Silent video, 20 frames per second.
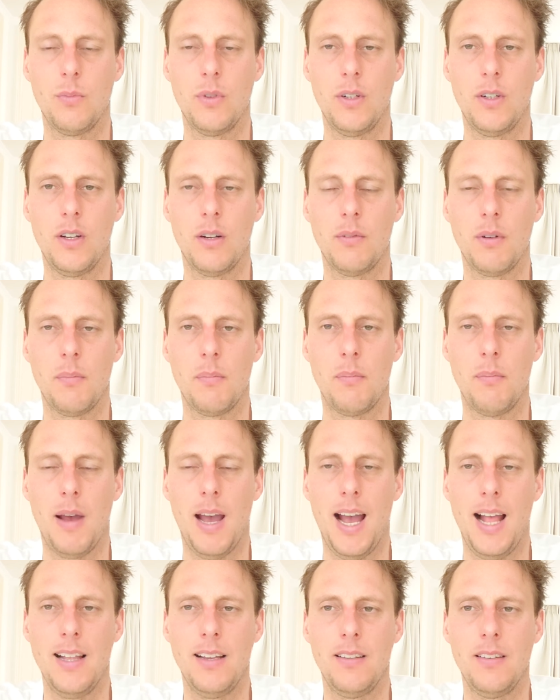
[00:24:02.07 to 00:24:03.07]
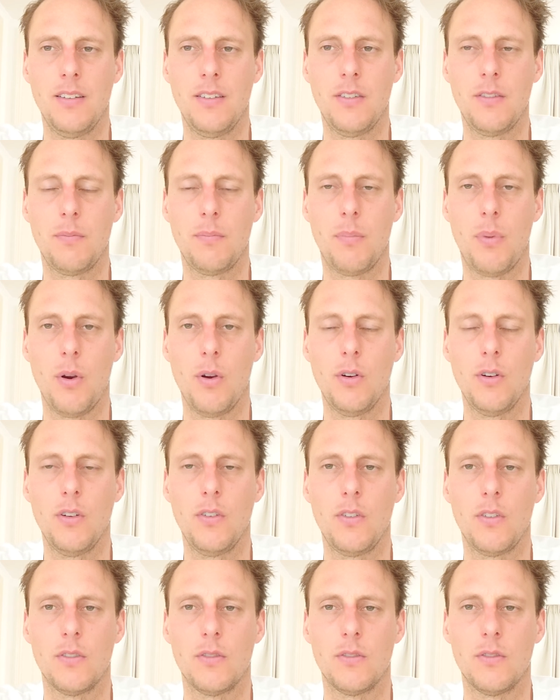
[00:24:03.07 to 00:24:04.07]
you become a balanced
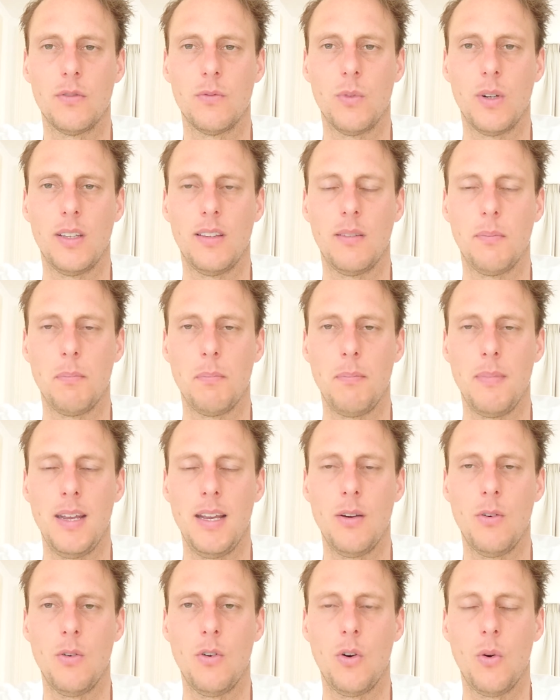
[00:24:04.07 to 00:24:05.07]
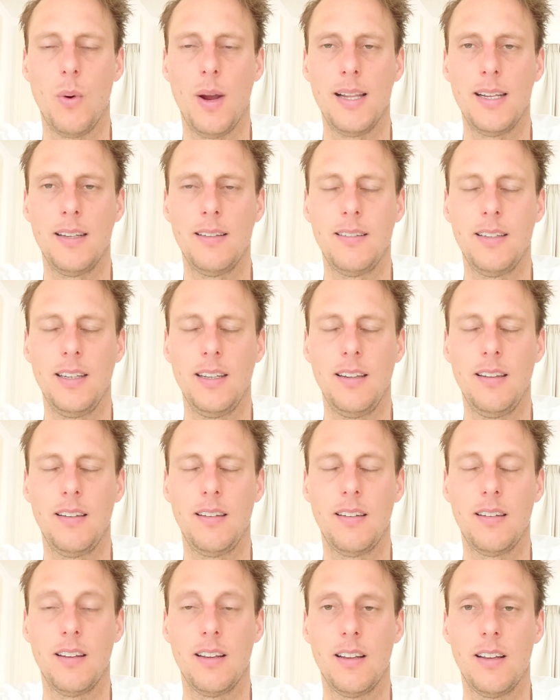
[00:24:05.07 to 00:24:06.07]
person with male
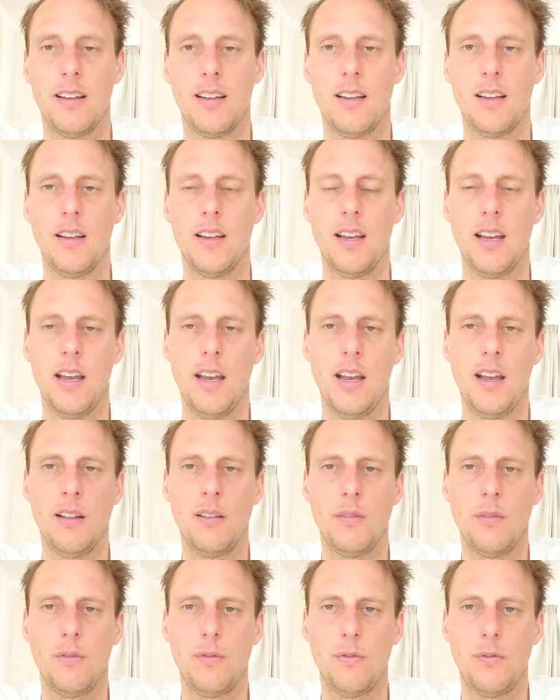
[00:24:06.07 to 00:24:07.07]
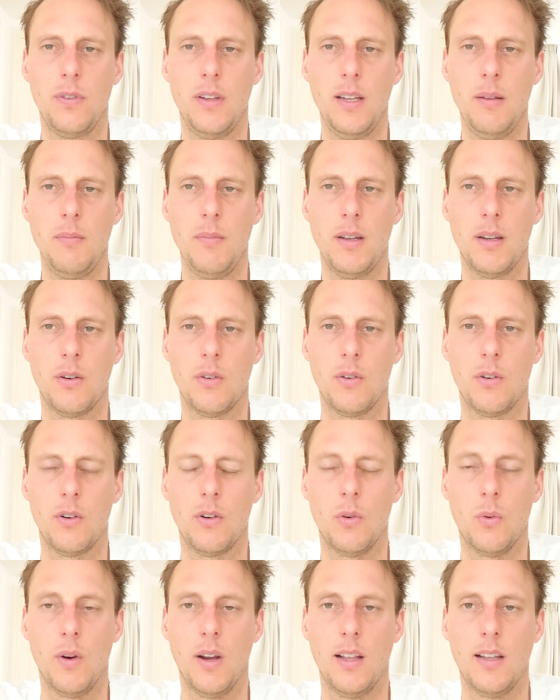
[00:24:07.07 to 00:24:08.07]
qualities and female
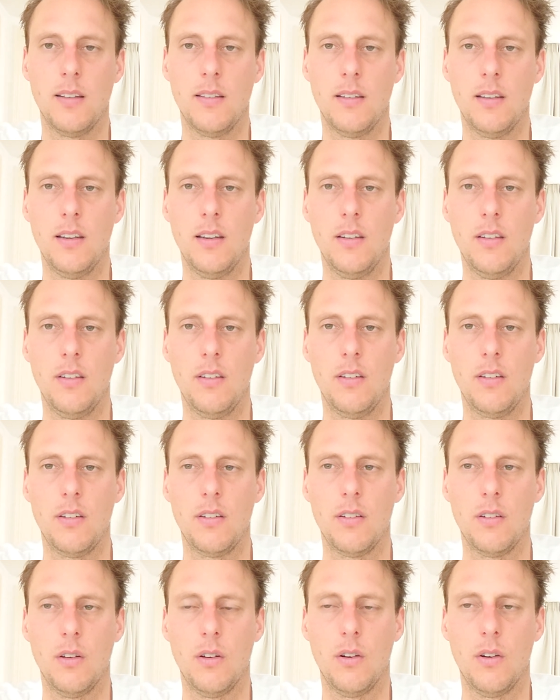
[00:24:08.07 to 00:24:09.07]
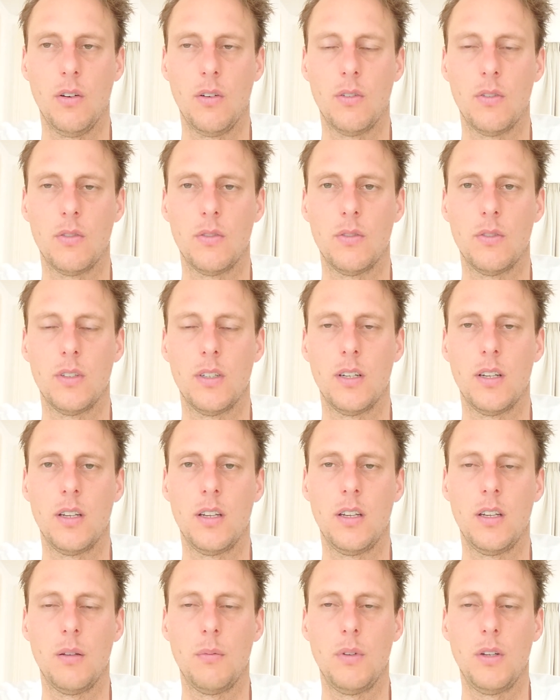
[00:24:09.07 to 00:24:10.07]
qualities. So
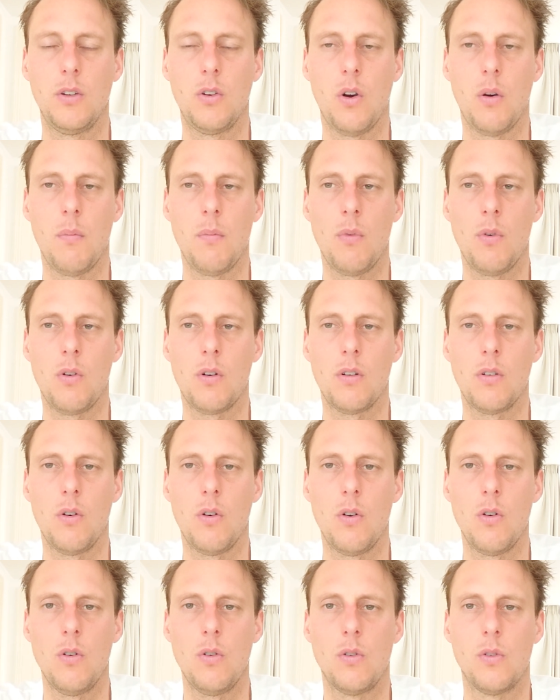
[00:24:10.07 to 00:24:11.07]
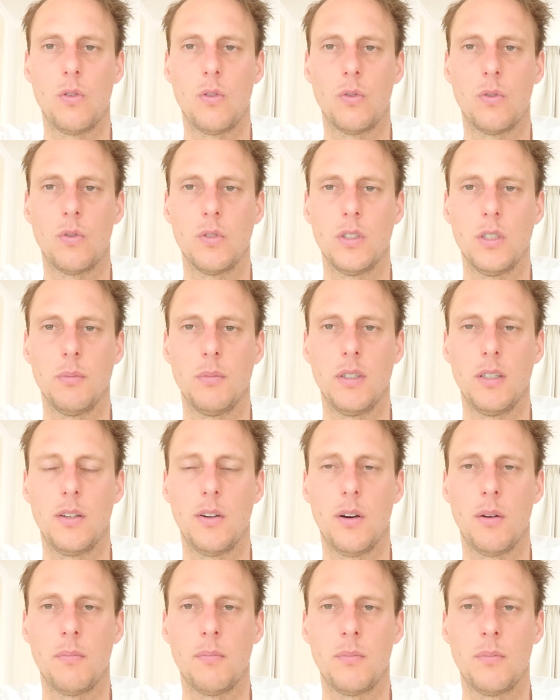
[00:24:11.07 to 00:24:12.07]
you become more whole, you
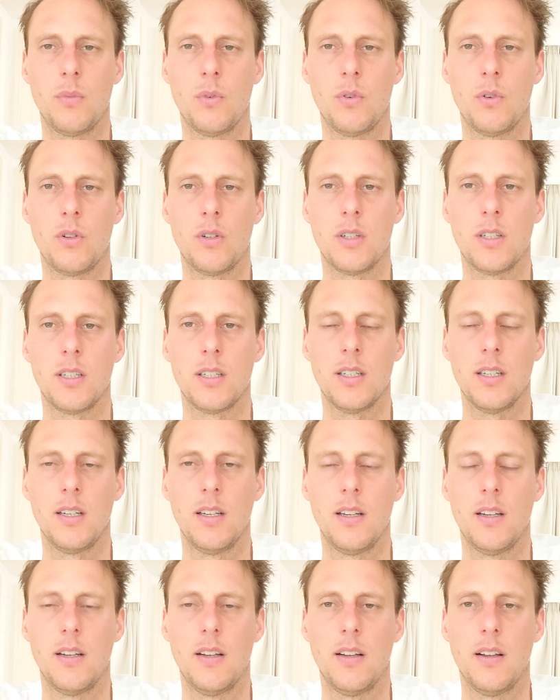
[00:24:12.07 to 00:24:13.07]
become more